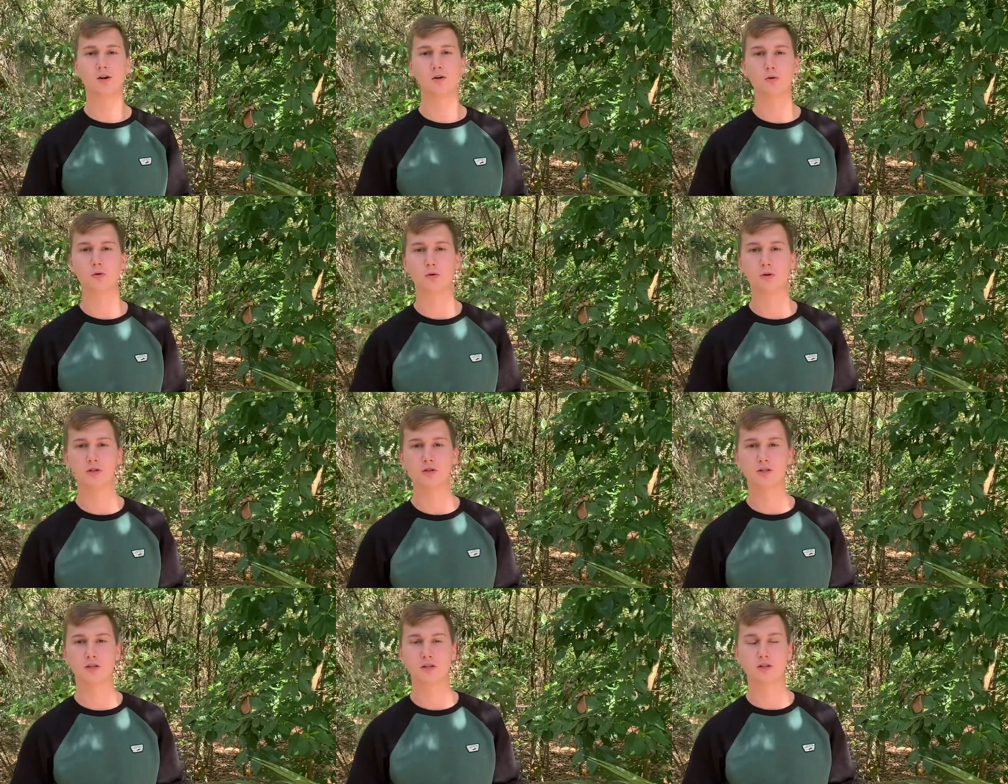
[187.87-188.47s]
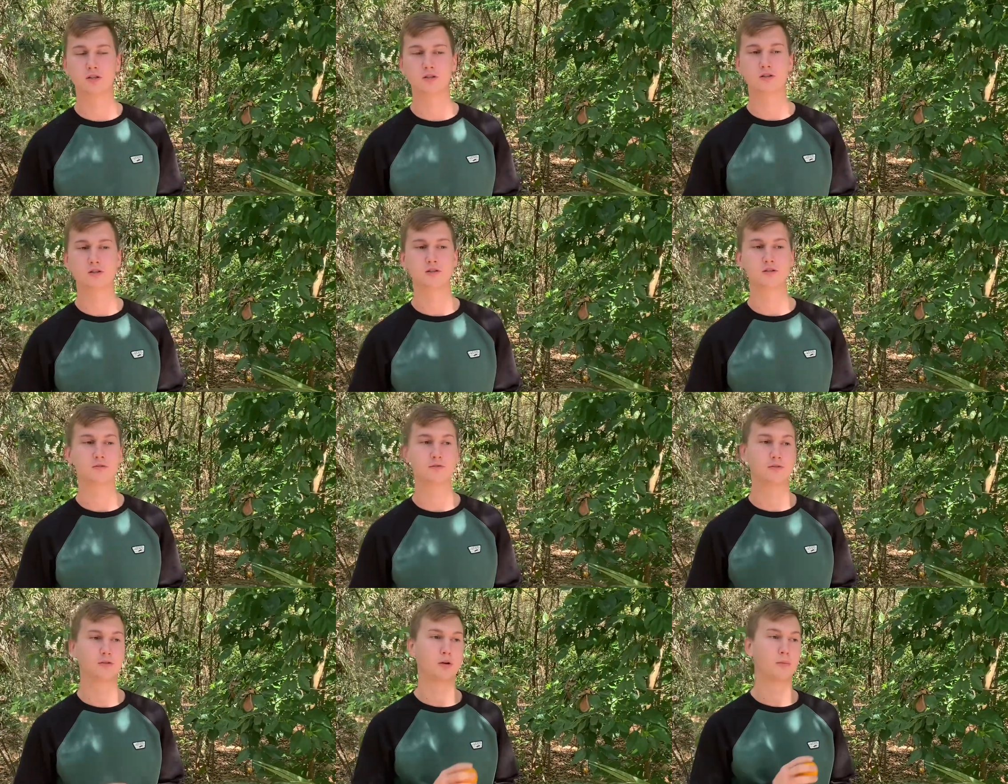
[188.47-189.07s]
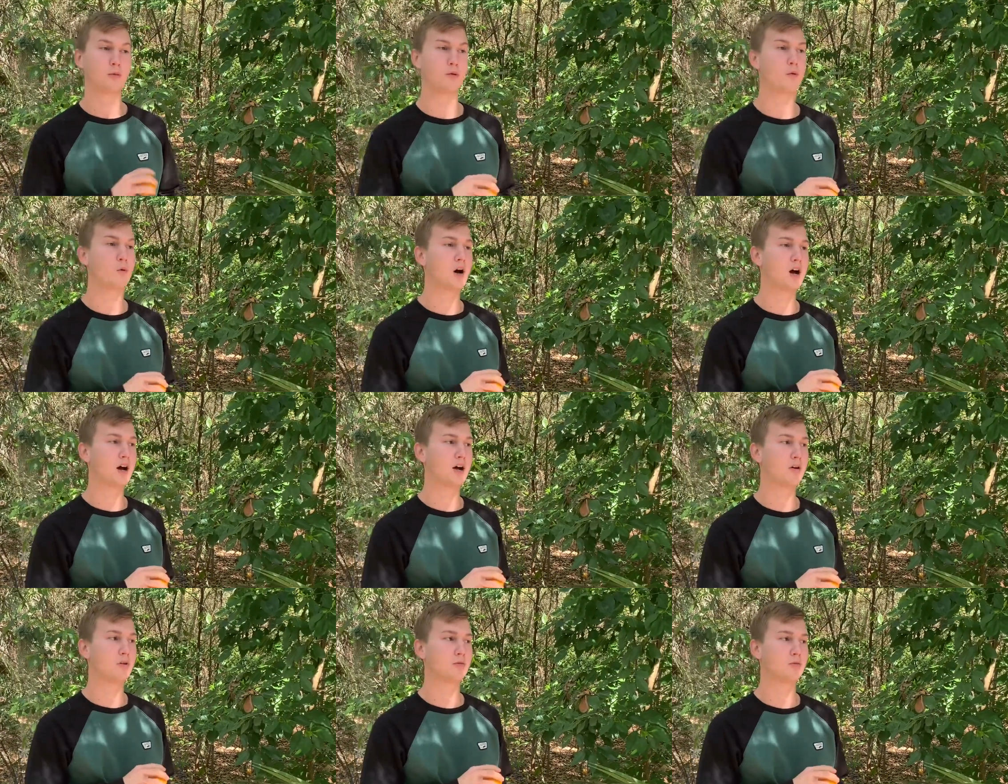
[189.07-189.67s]
oranges from the
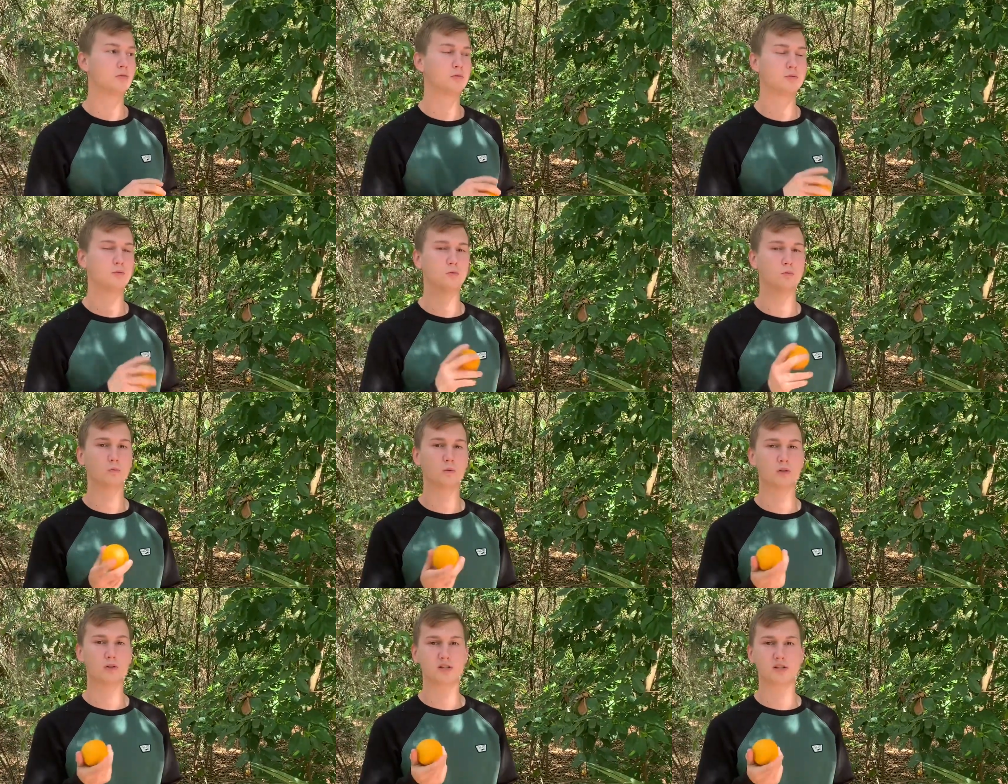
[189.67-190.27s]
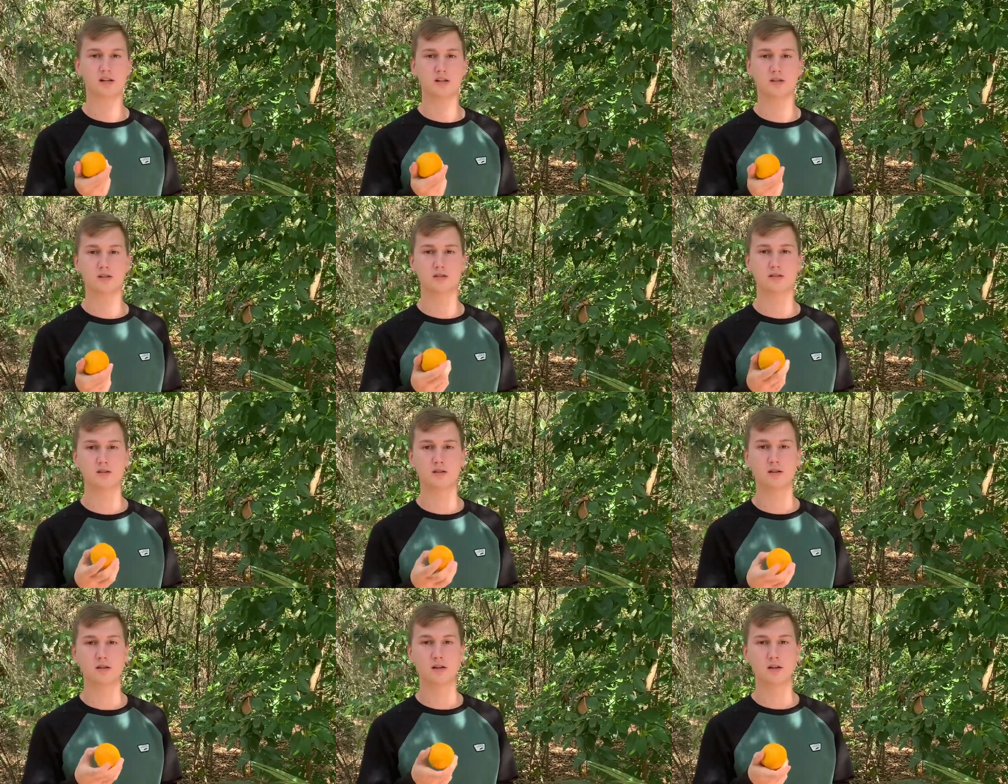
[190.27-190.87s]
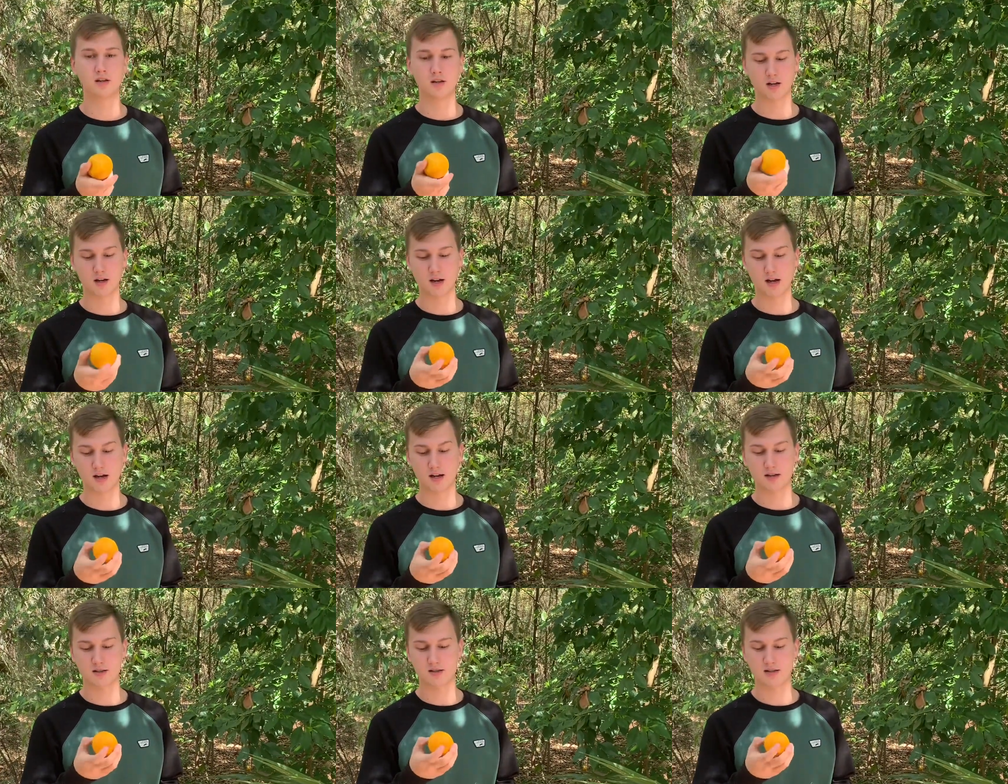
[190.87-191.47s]
wild will taste
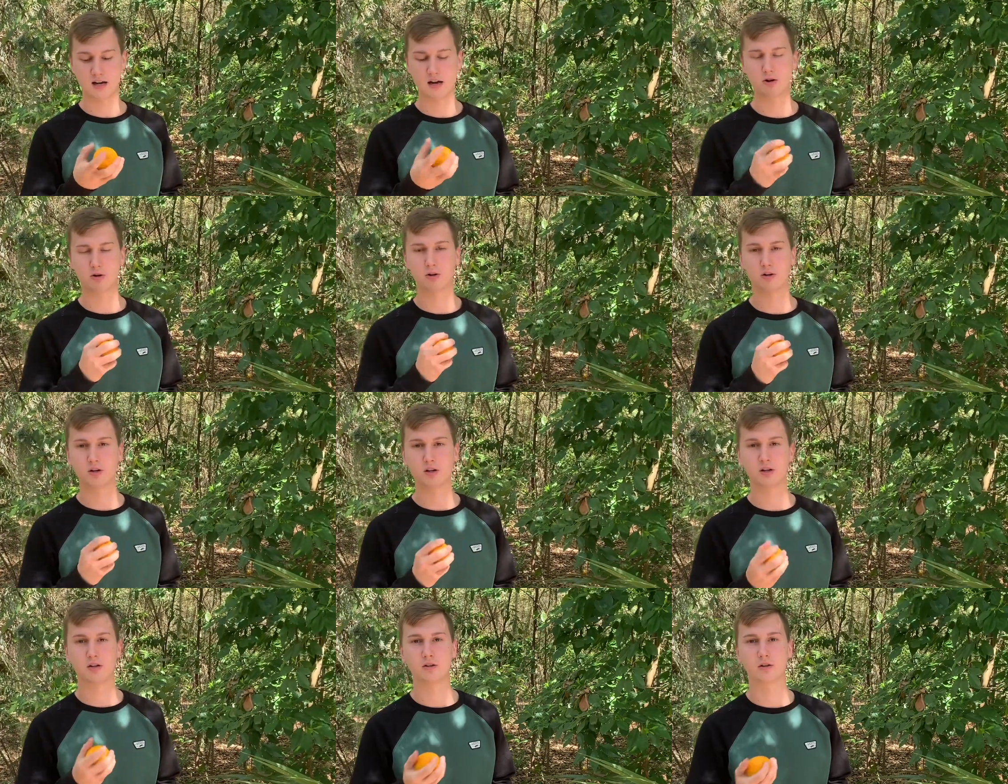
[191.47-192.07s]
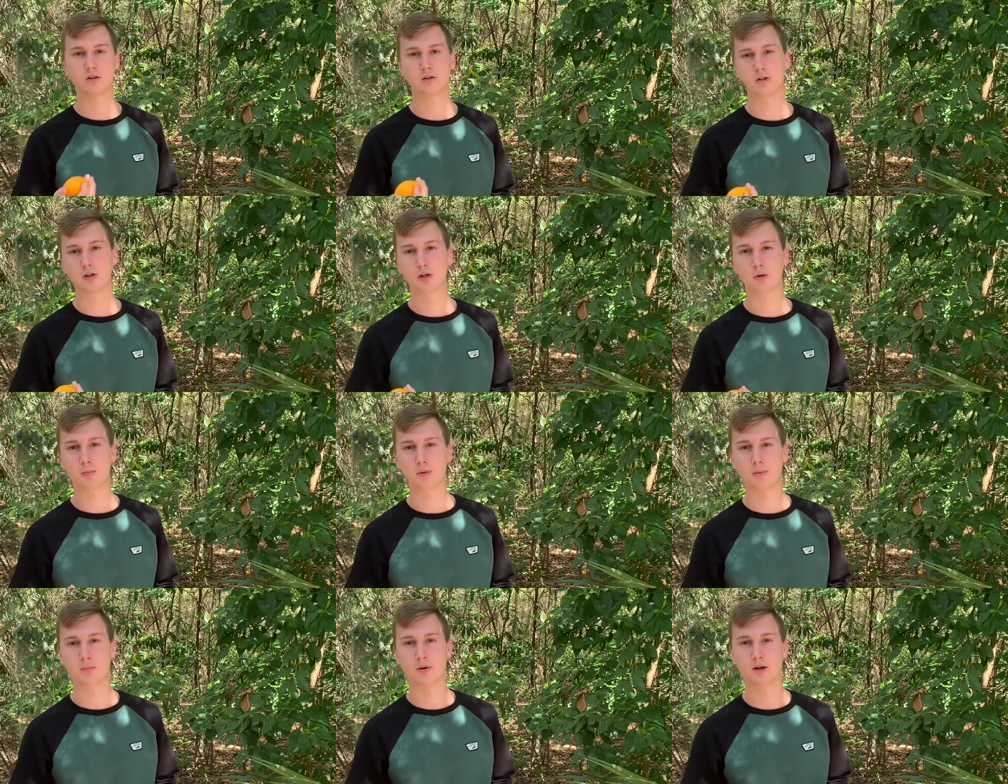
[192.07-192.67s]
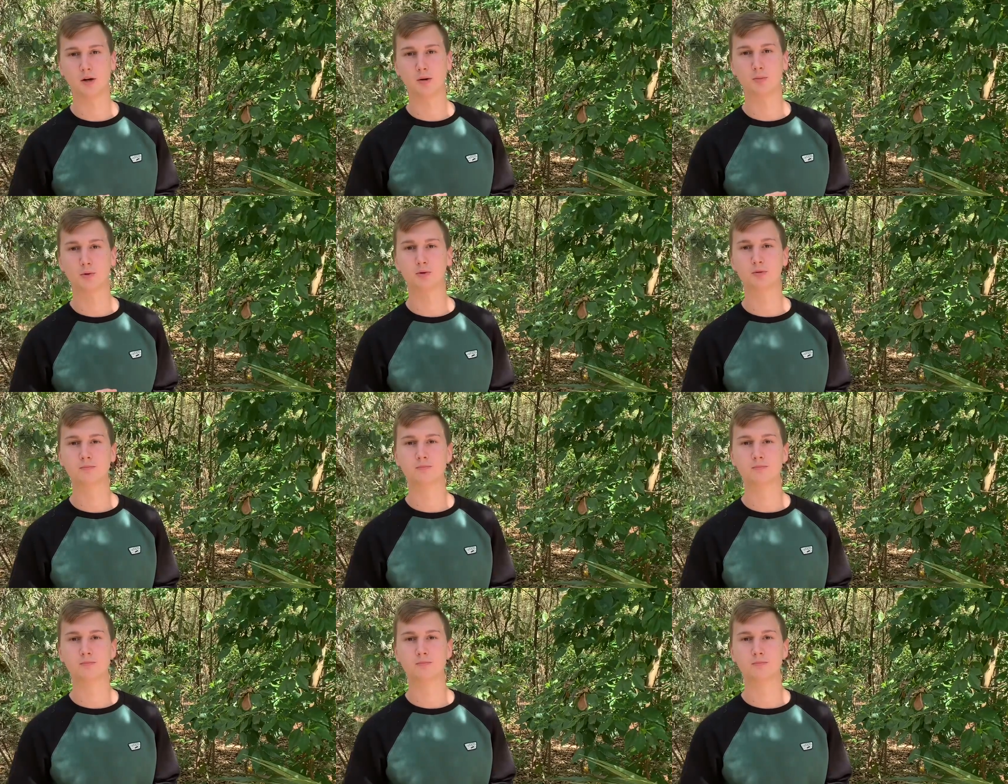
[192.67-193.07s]
kind of soury. They're a little bit bearable.